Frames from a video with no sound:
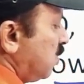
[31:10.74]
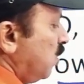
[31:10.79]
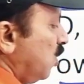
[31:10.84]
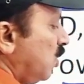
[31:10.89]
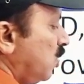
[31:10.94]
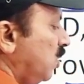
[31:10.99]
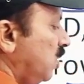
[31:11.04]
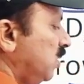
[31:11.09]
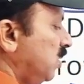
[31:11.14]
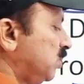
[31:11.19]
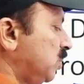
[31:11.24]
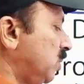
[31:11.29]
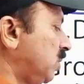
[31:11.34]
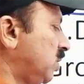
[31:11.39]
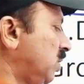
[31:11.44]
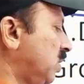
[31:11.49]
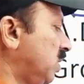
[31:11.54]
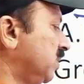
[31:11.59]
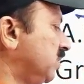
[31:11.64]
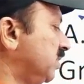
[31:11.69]
Golconda
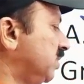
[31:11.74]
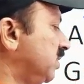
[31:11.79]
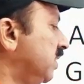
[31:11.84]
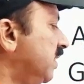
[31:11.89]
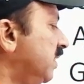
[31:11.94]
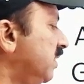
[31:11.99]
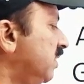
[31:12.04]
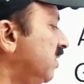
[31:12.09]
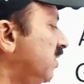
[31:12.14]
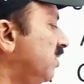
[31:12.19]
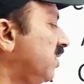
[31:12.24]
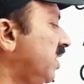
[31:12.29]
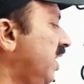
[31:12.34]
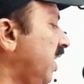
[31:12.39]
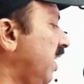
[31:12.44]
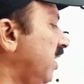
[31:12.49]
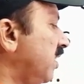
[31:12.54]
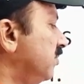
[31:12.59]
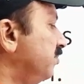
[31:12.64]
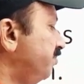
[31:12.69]
Sultans.
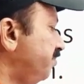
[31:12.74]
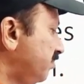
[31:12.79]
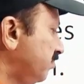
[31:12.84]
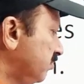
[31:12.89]
Okay,